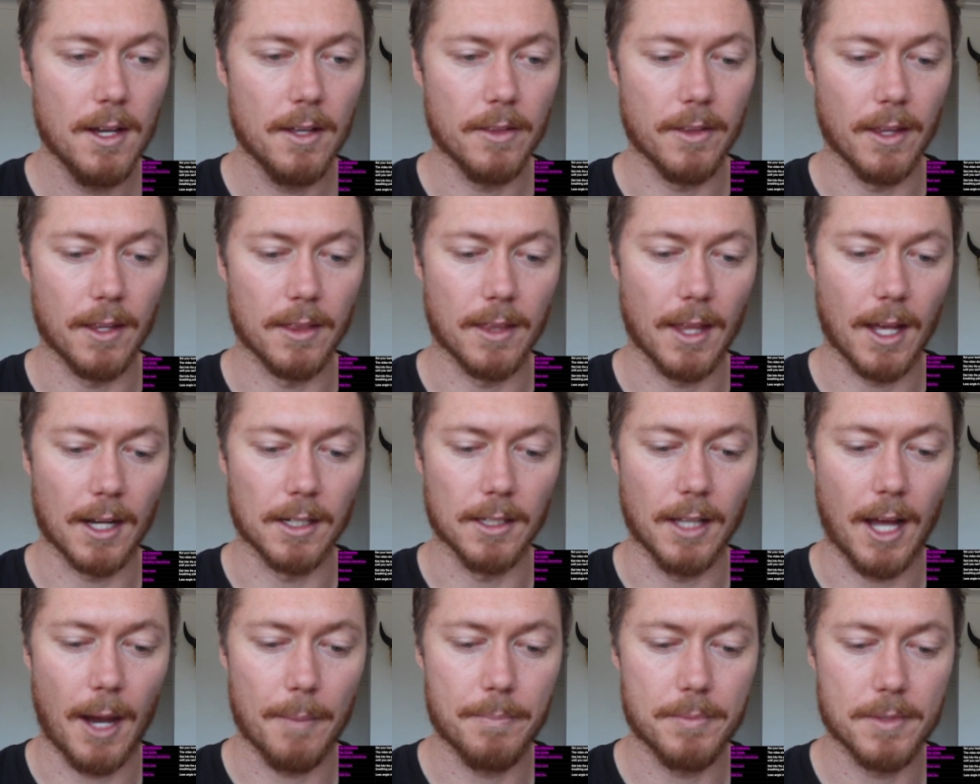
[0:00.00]
Then
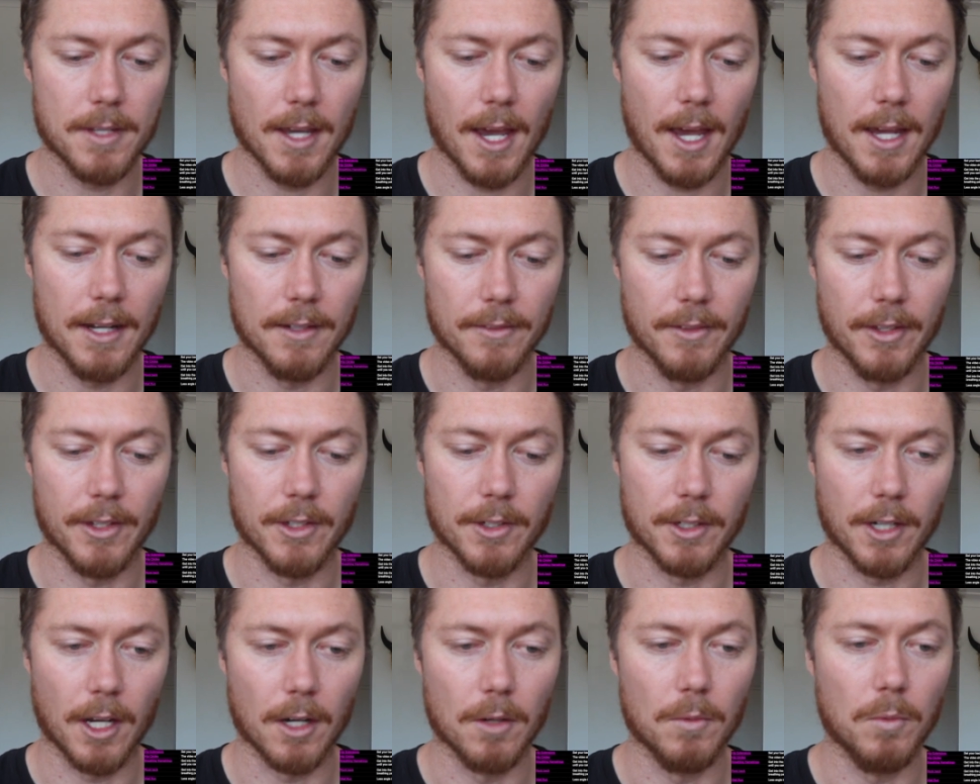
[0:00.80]
that'll update, then
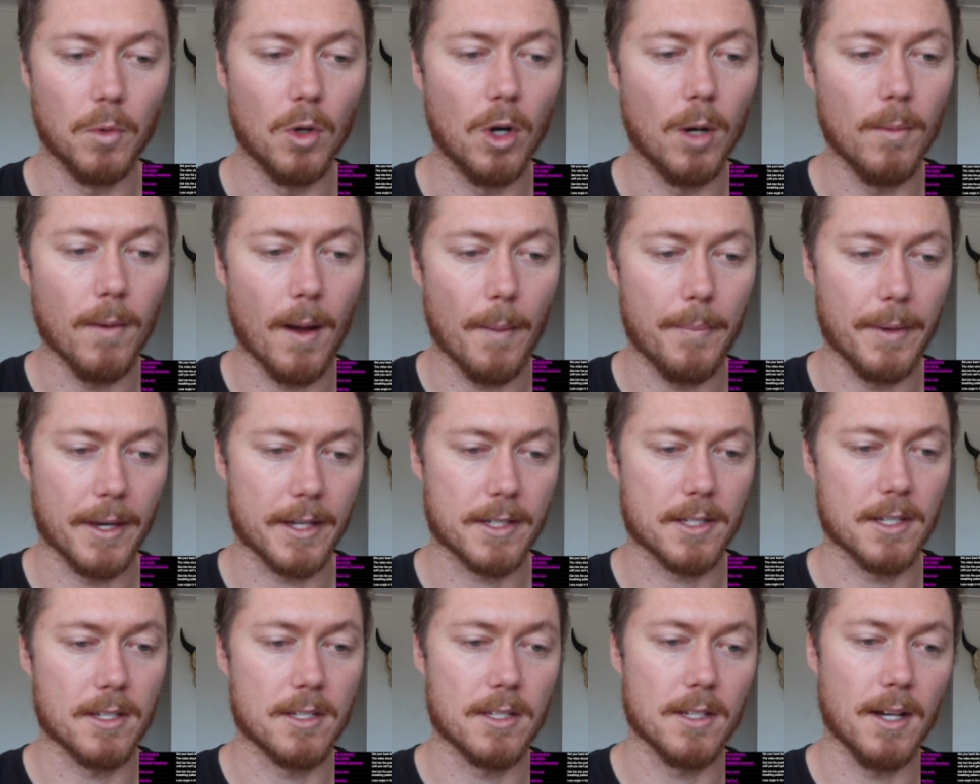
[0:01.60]
you go to warm-up
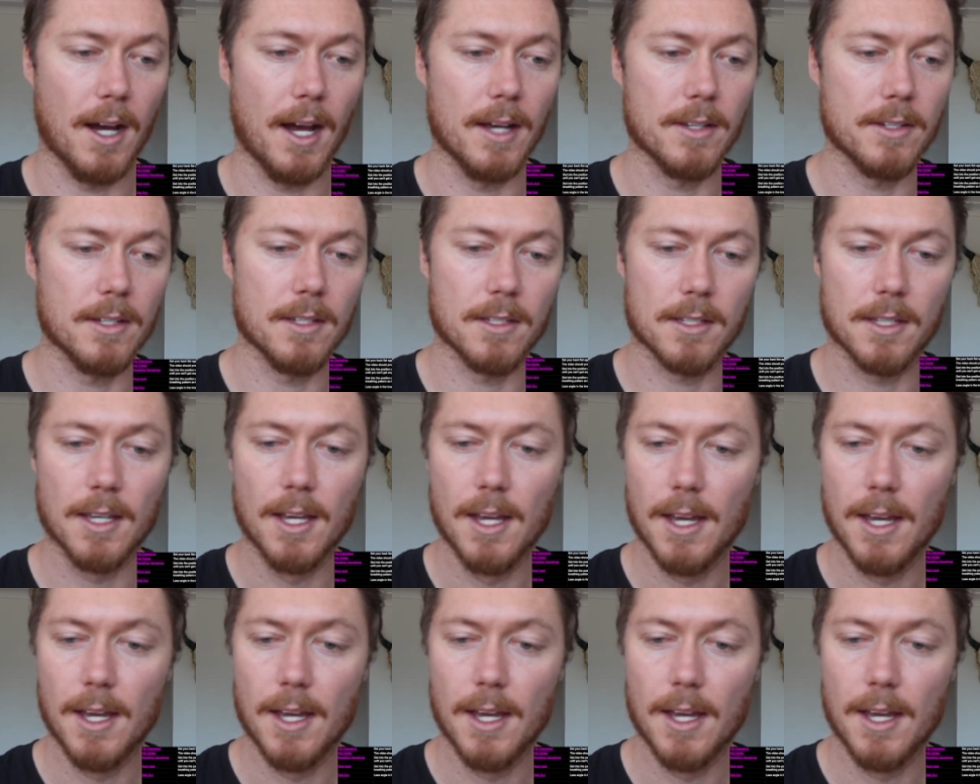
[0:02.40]
exercises